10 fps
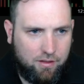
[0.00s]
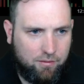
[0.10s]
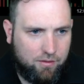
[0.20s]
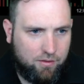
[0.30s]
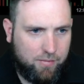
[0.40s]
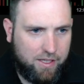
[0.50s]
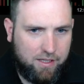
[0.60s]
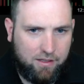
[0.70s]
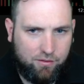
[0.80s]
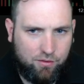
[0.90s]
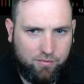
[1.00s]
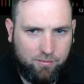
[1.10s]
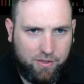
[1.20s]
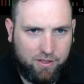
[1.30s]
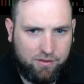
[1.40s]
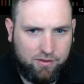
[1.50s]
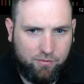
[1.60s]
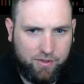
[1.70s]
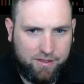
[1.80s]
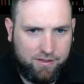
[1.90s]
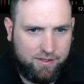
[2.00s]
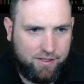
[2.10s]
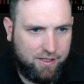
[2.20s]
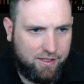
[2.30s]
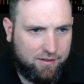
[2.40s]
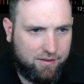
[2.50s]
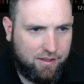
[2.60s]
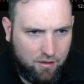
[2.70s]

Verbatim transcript: We're going to make it a little bit bigger so we can see it.